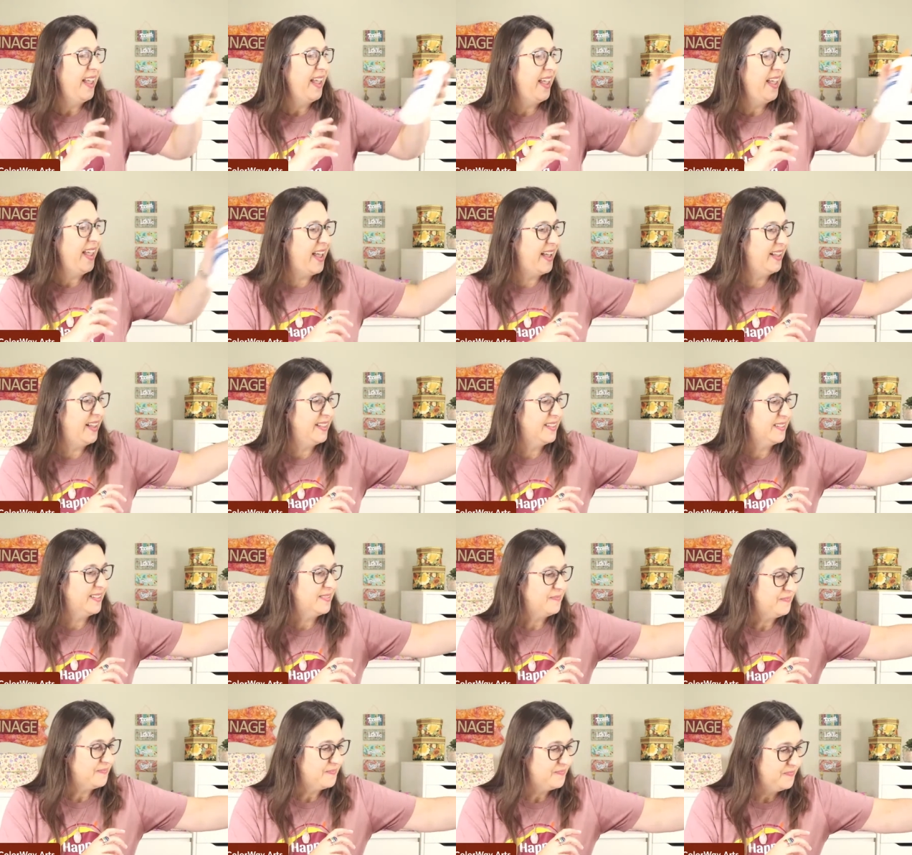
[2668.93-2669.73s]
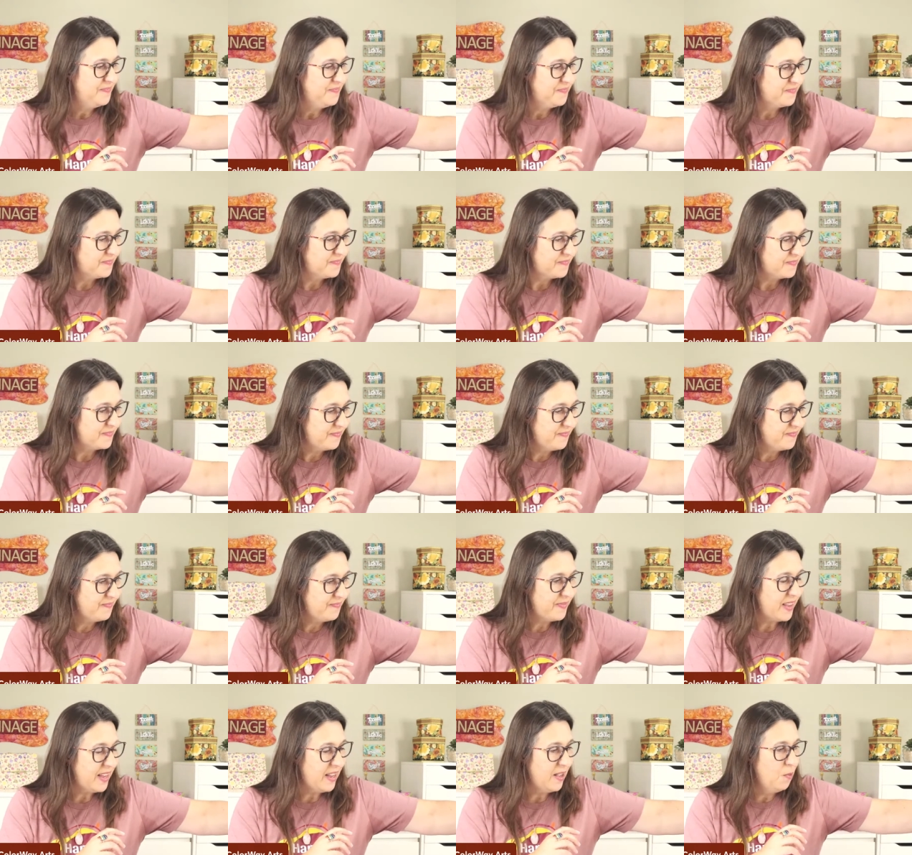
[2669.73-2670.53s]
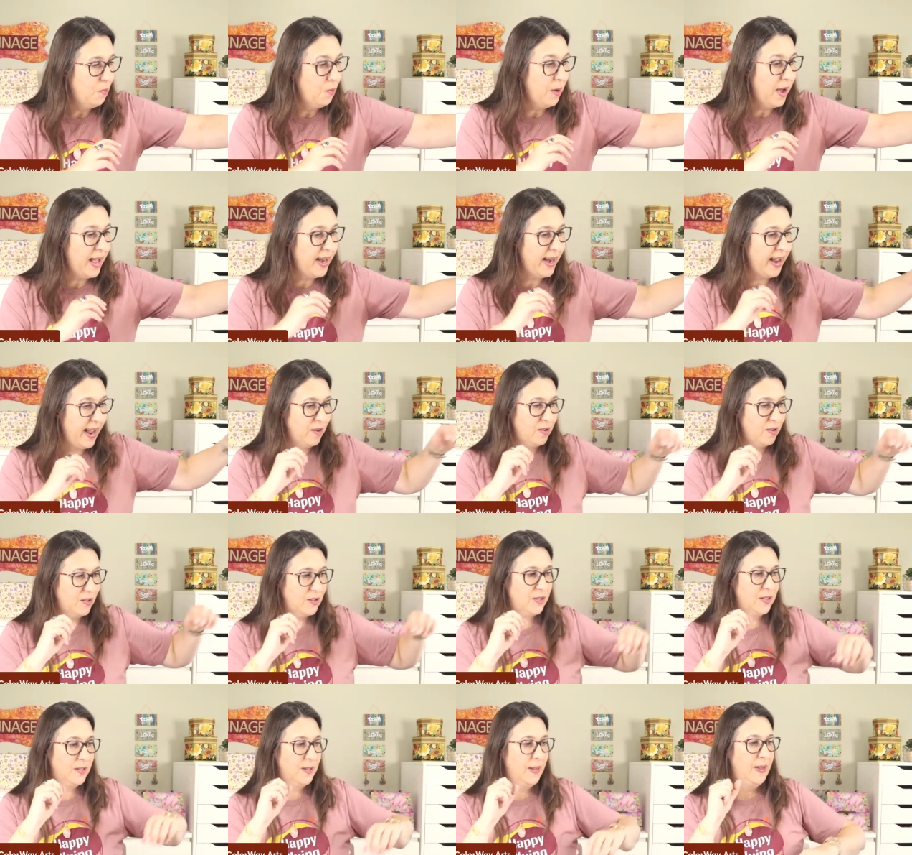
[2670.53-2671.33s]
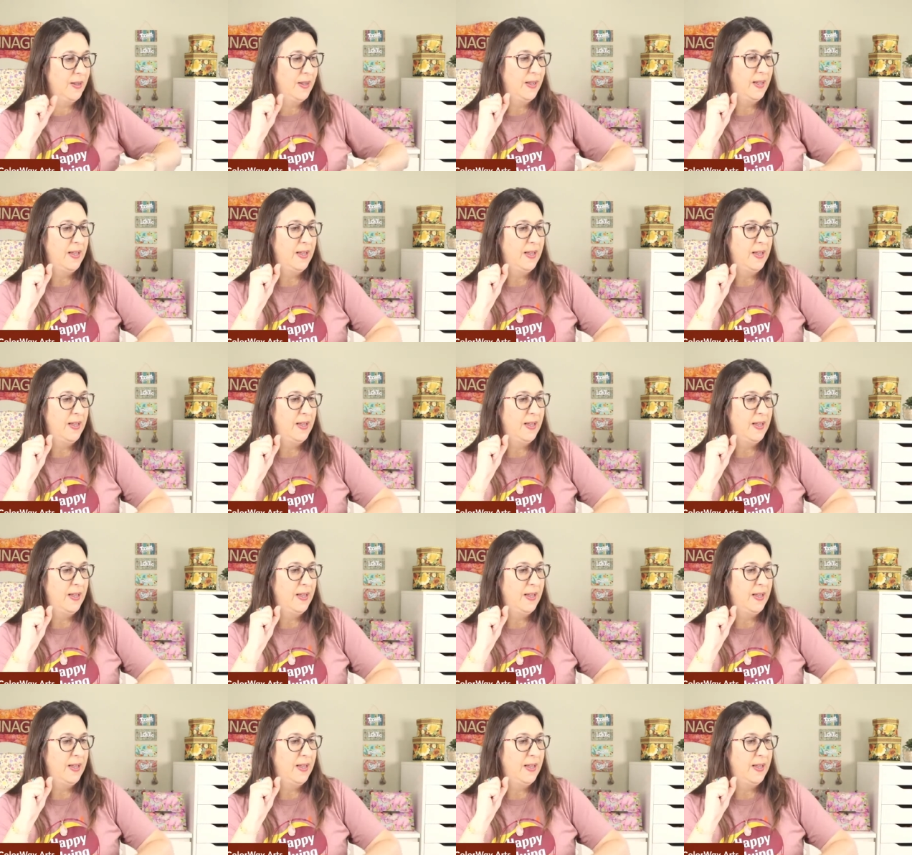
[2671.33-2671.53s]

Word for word: And what else?